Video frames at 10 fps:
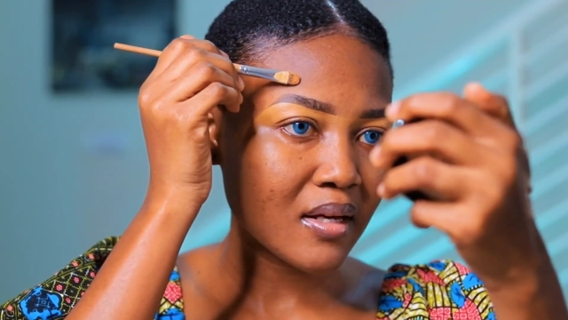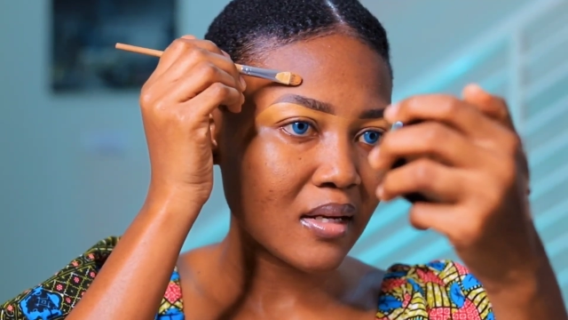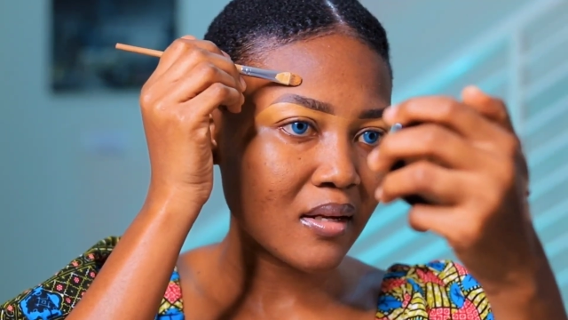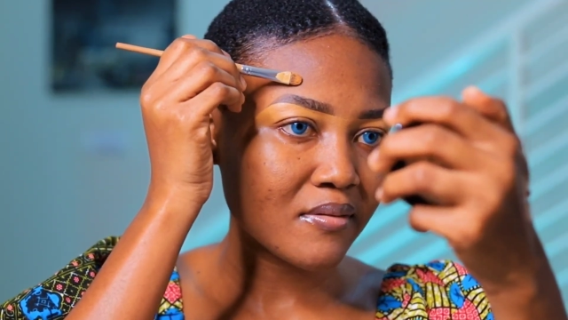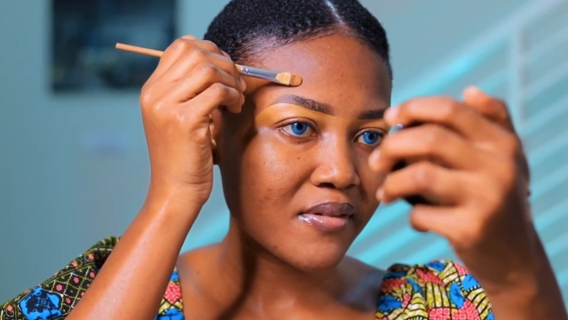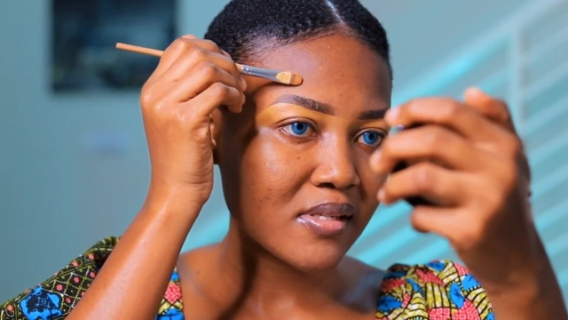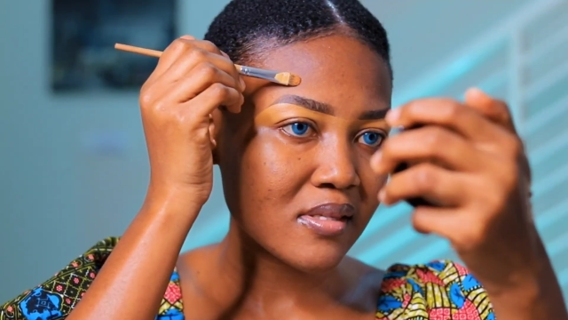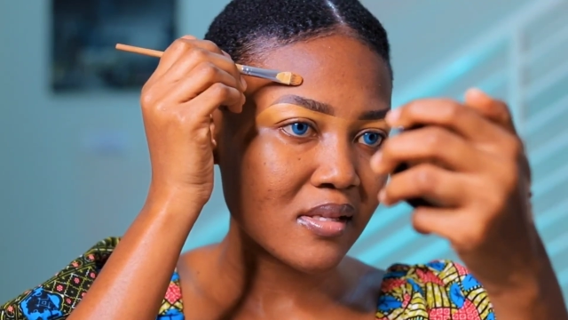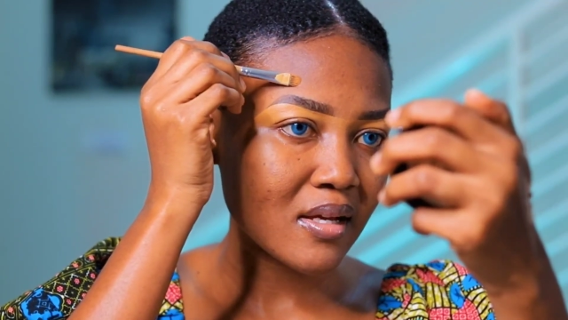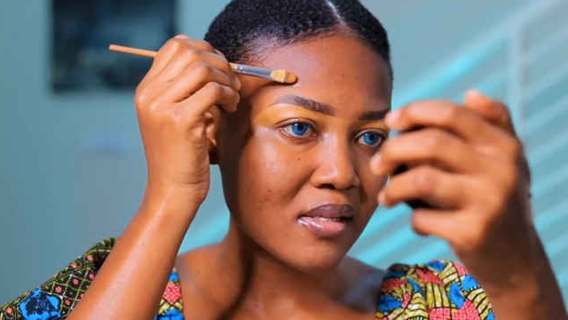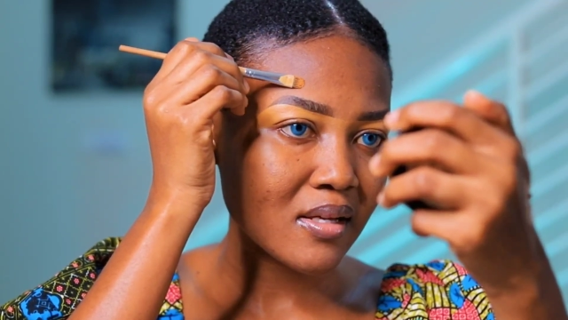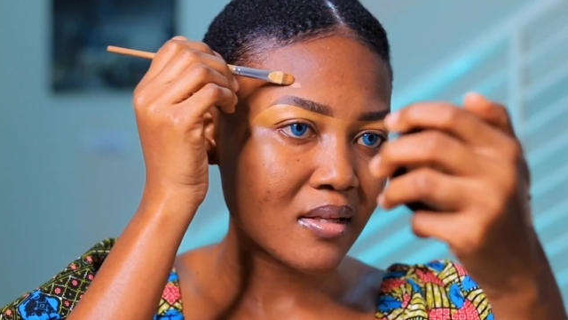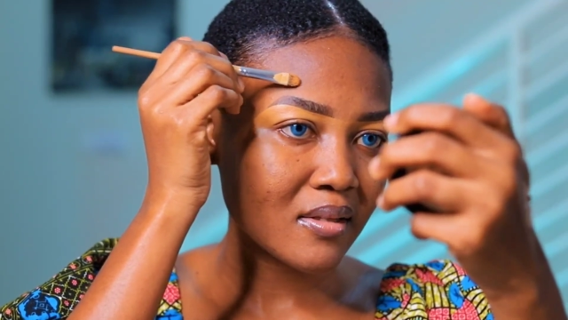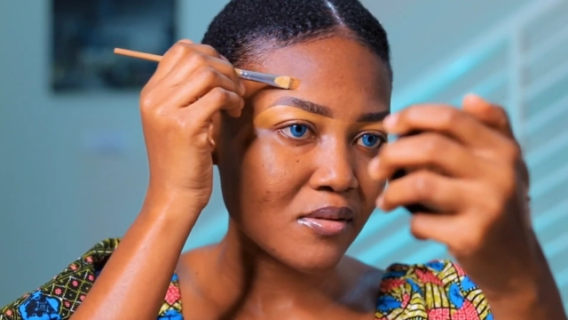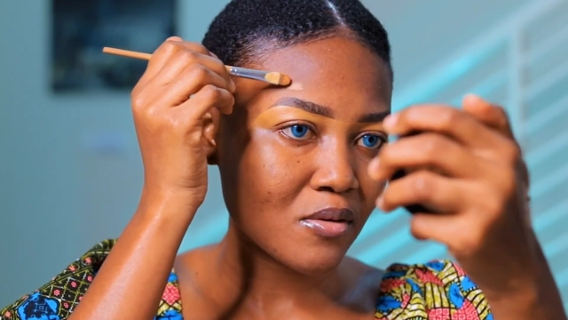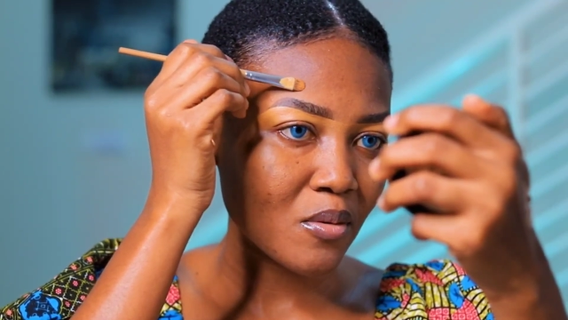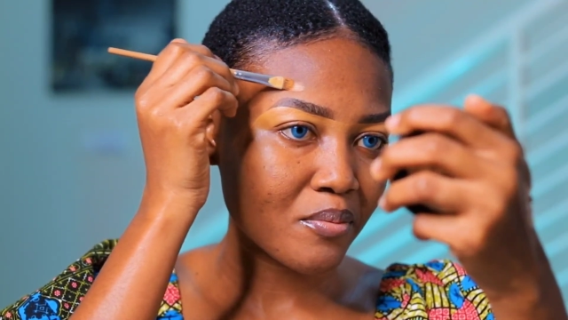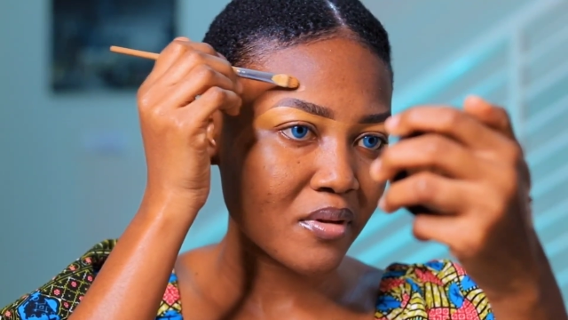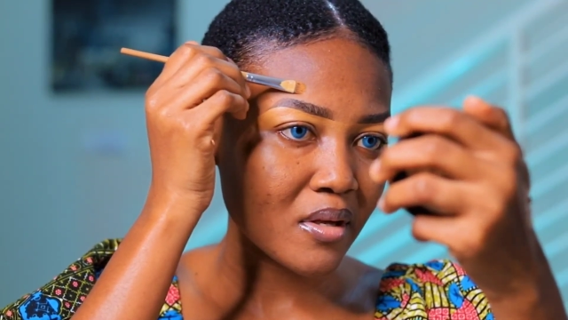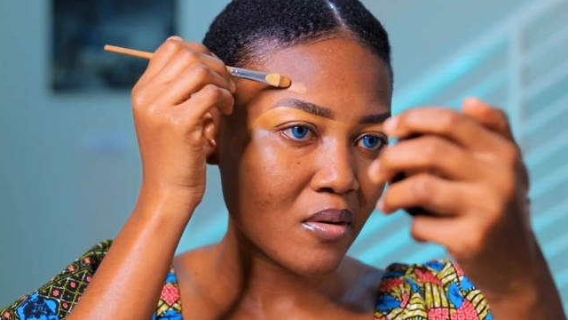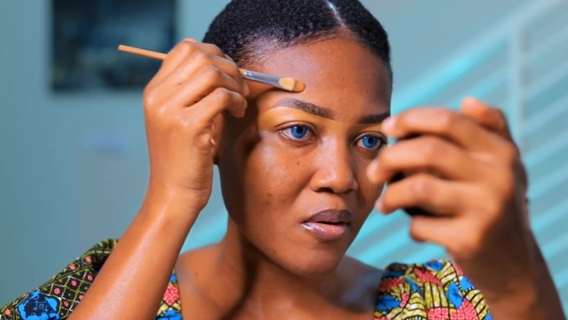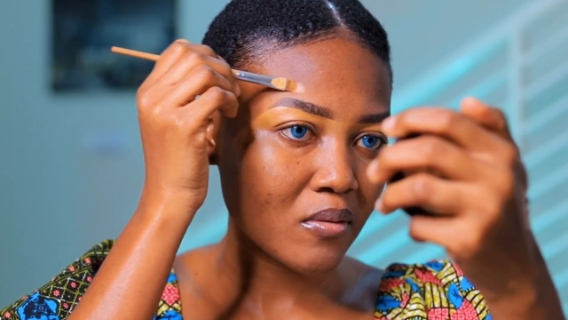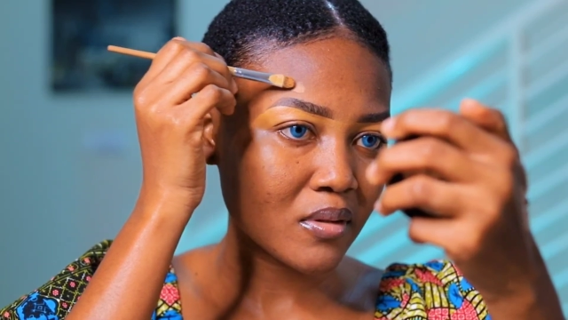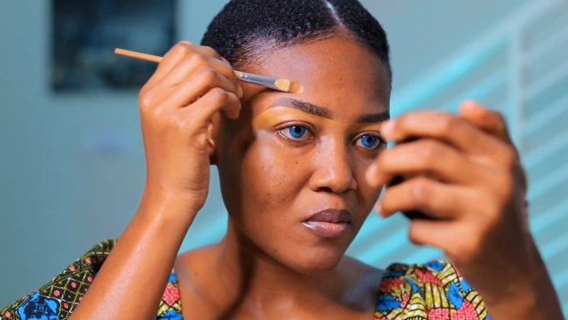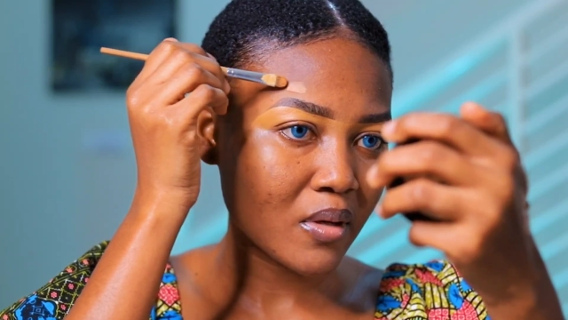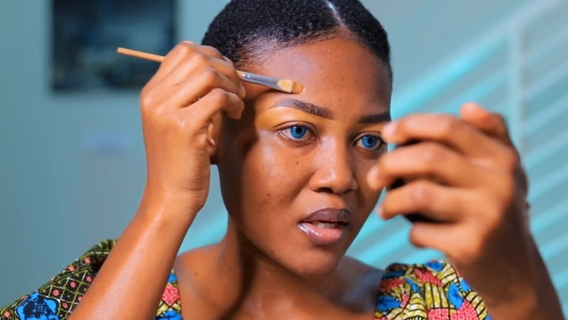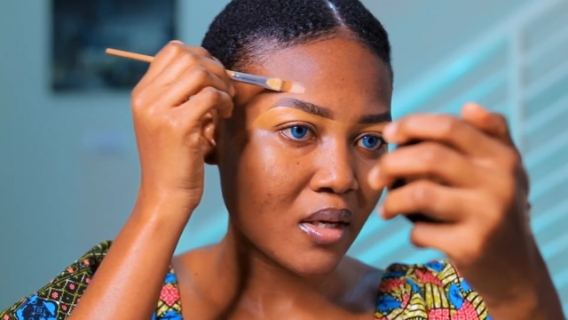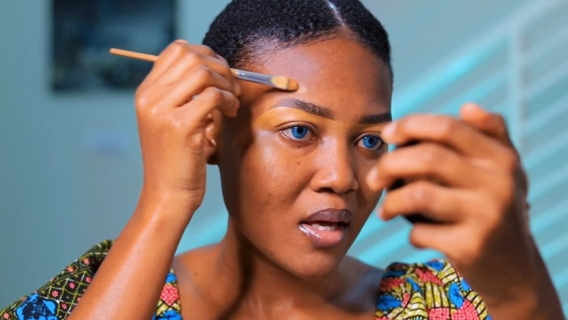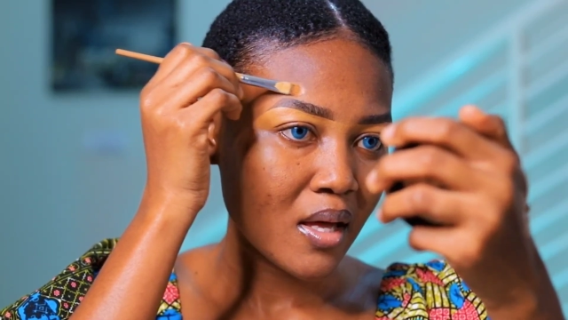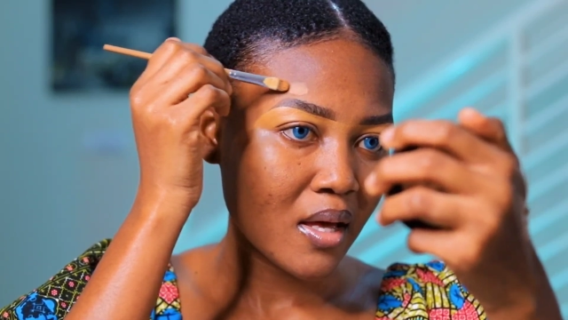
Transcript: I like to start at the top here all the way